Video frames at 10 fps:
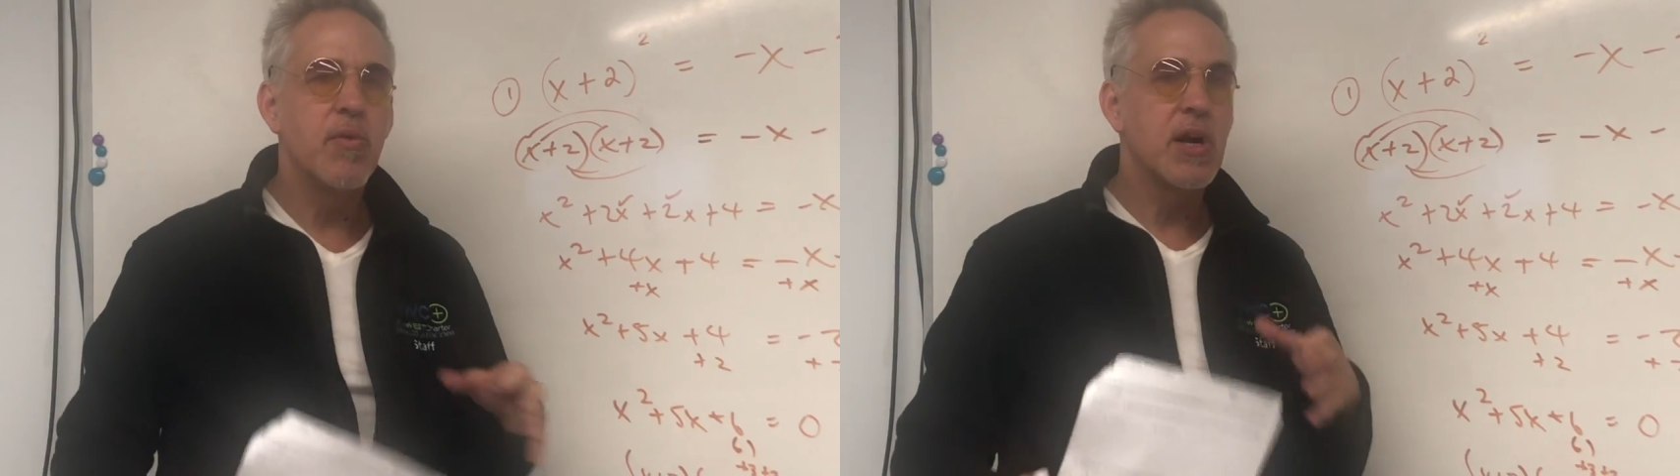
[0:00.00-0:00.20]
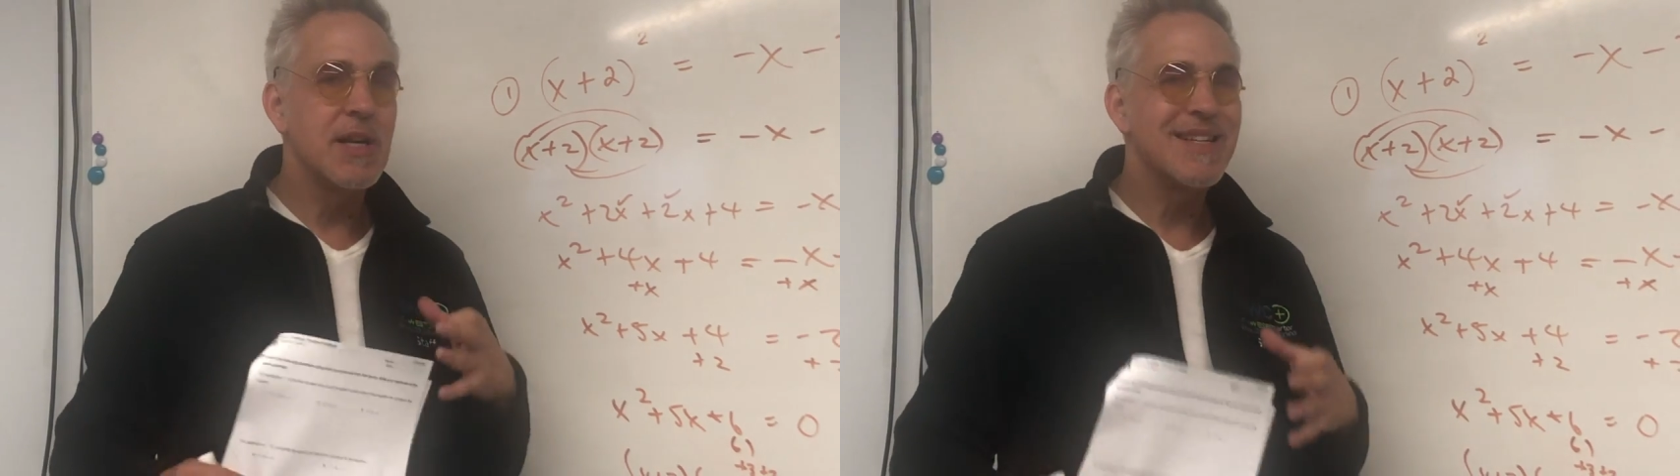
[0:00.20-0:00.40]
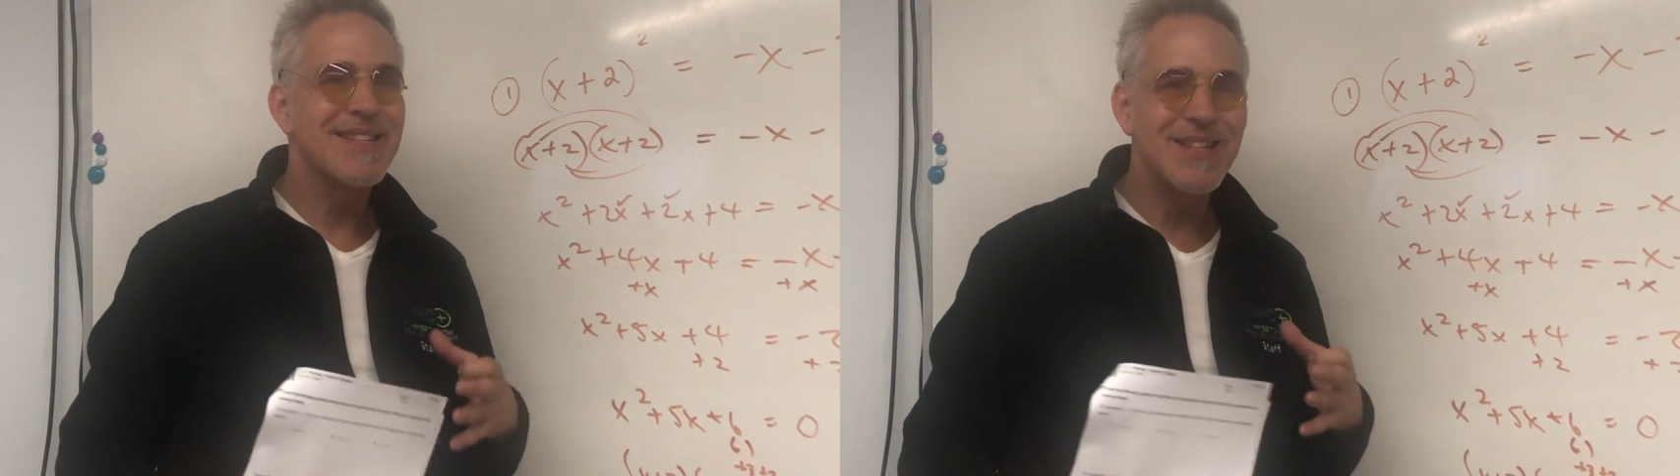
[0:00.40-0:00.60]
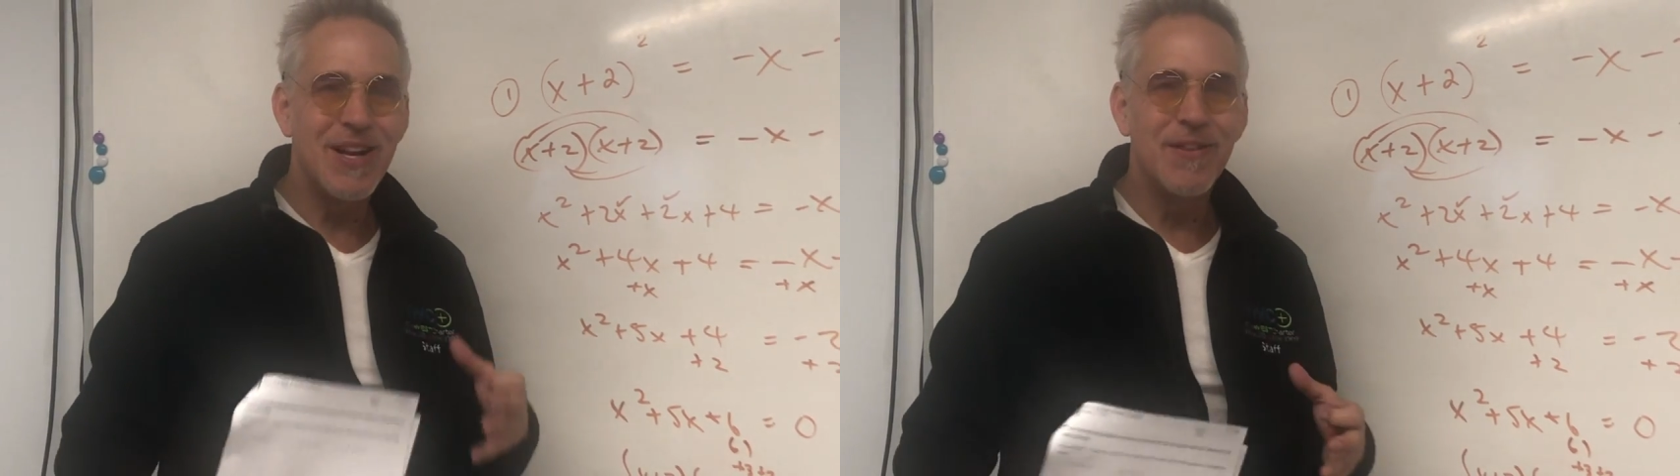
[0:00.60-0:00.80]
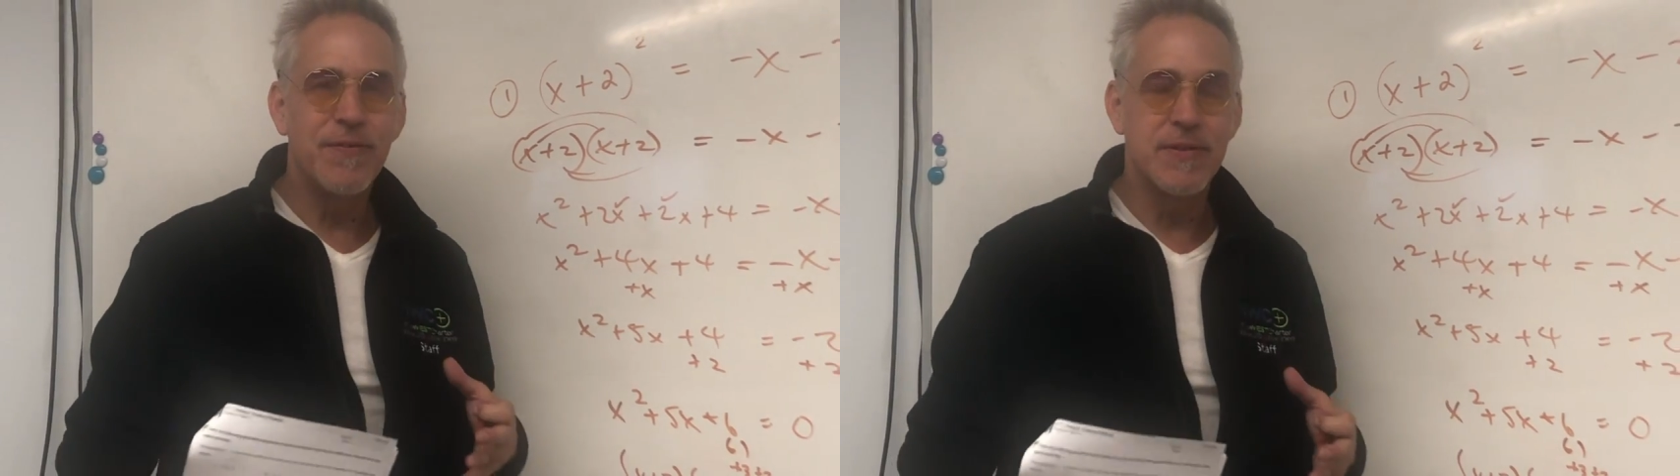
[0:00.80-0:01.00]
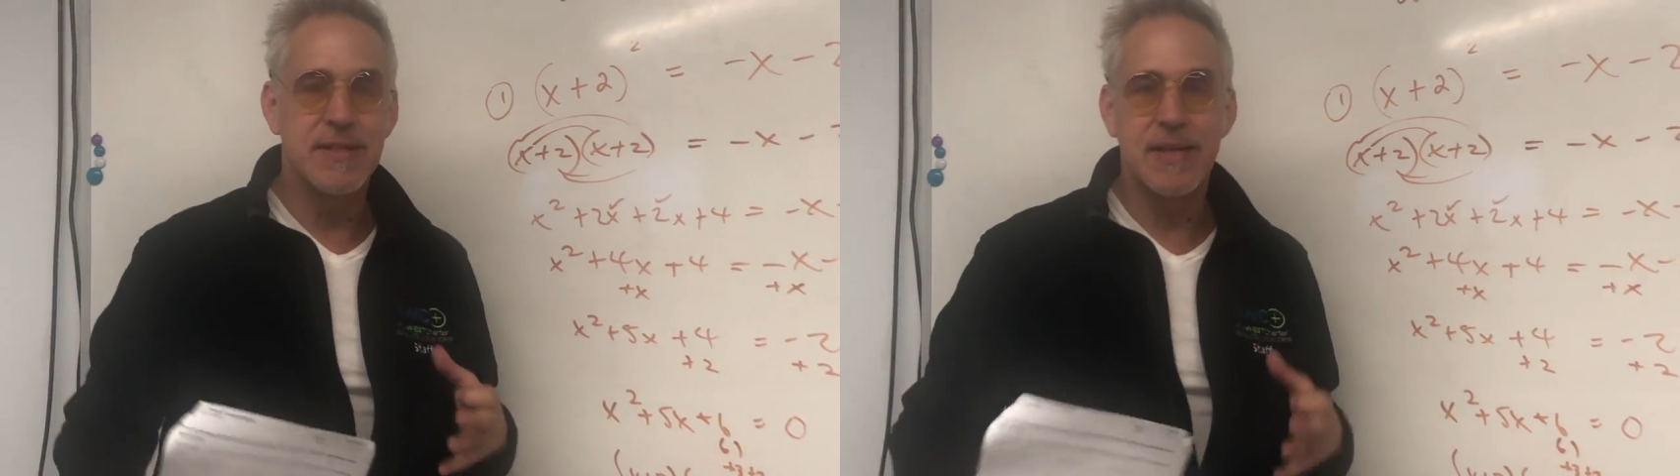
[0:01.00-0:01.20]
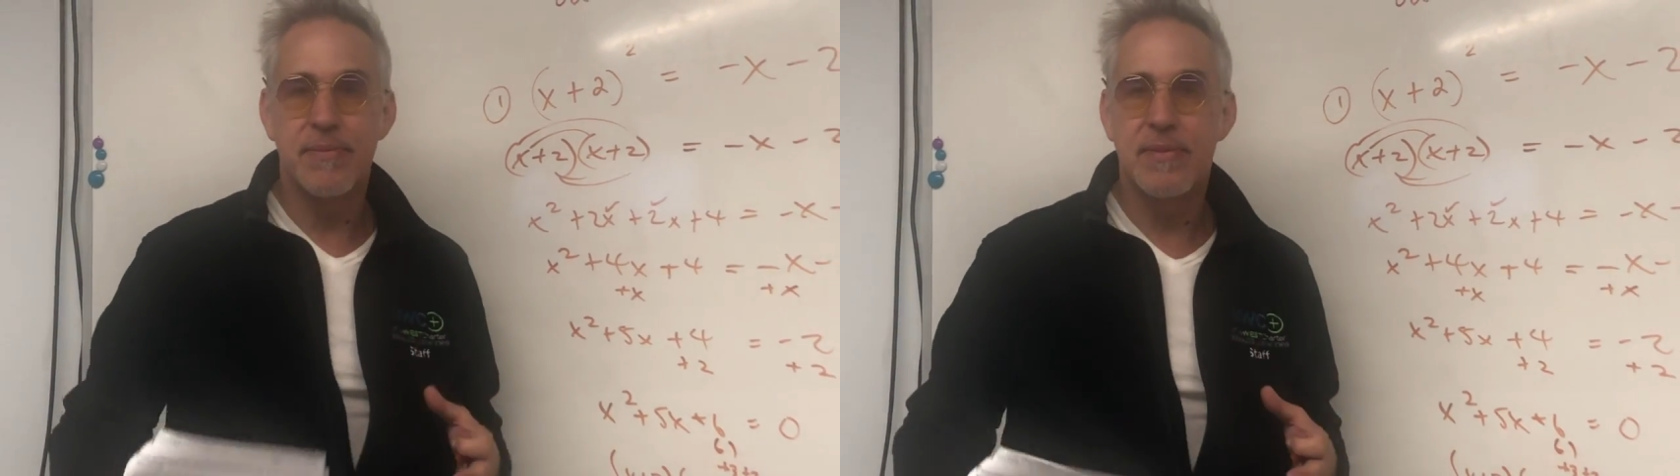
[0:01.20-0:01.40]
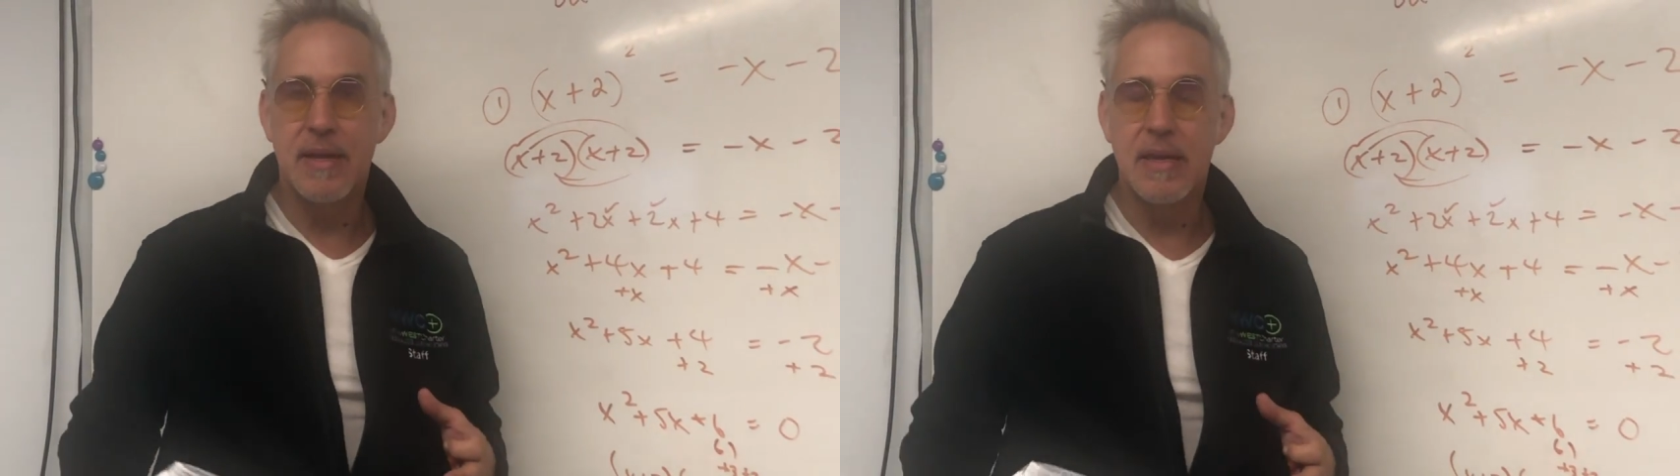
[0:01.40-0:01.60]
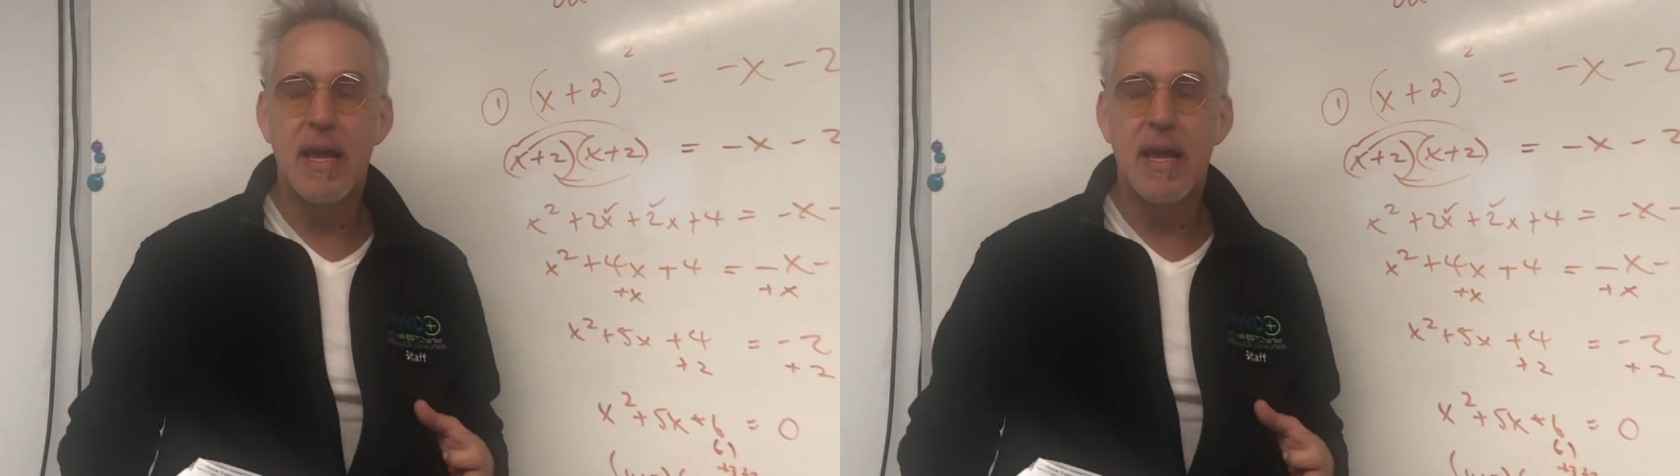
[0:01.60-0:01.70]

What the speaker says: we're going to solve for something,